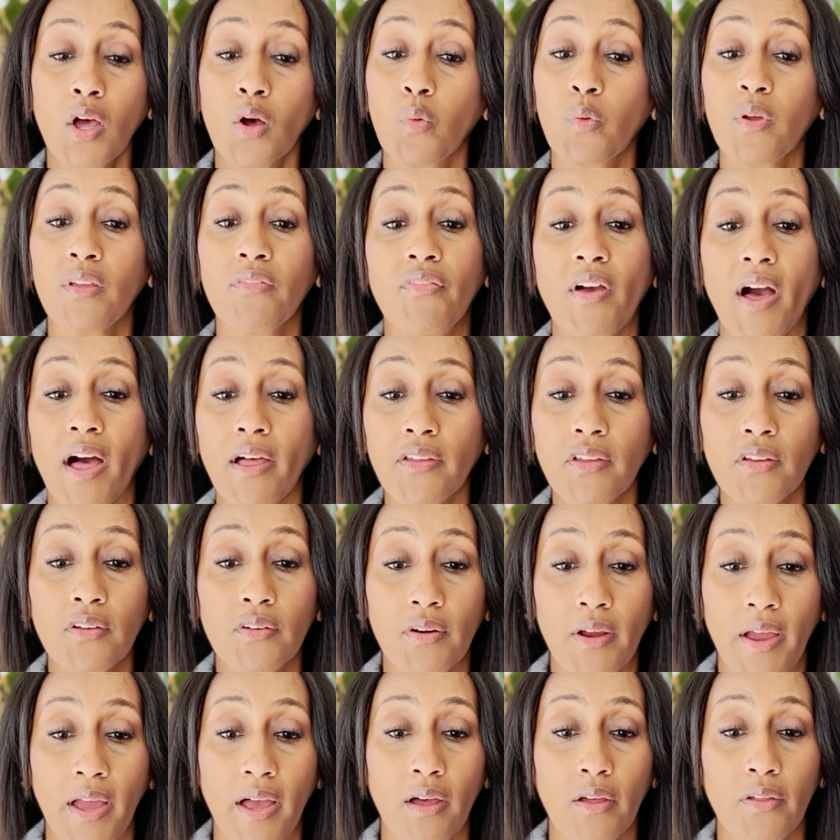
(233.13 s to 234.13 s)
We value
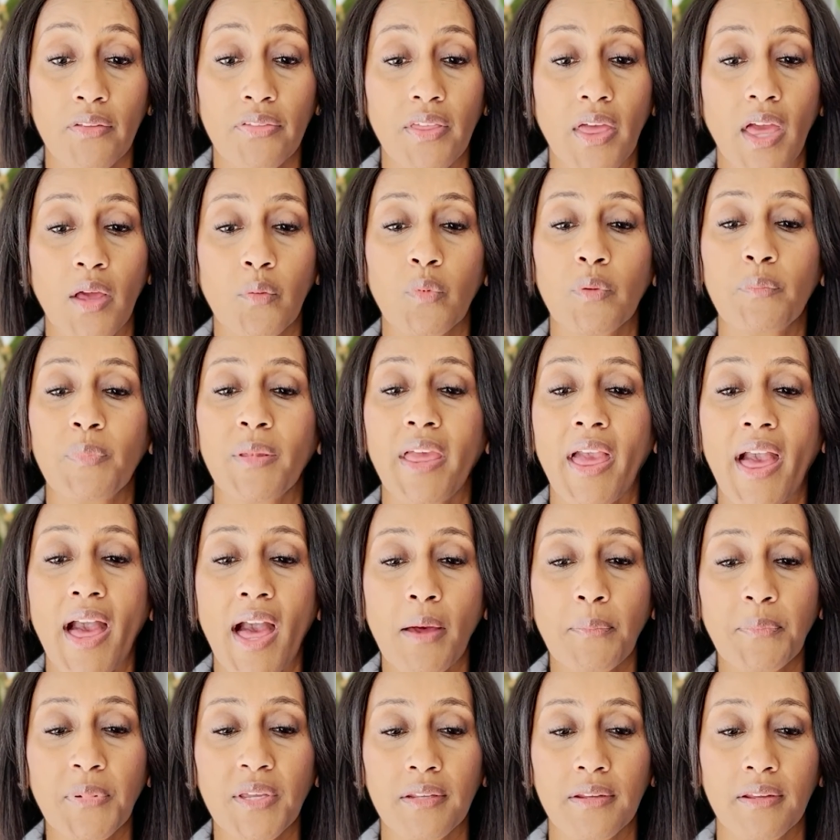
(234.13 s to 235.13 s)
your health and would be
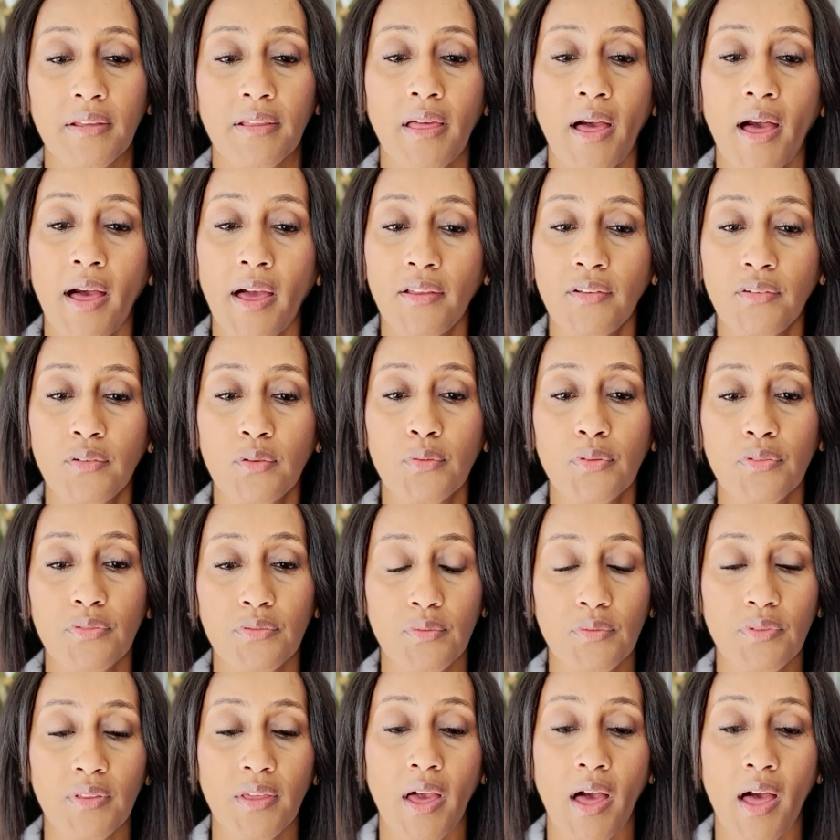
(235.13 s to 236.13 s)
happy to guide you
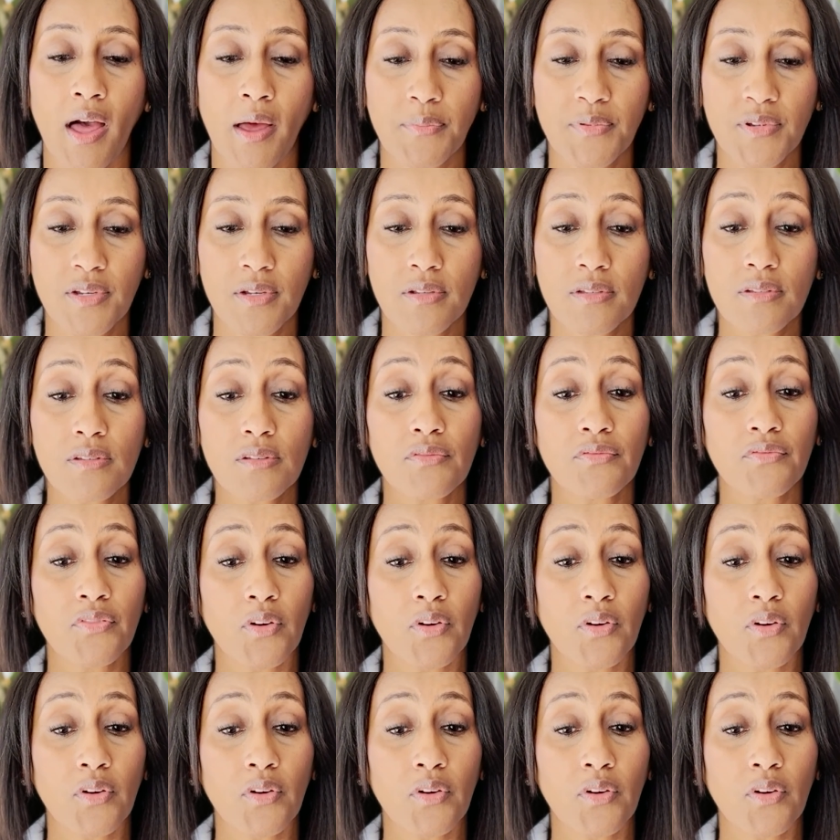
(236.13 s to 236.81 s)
through the options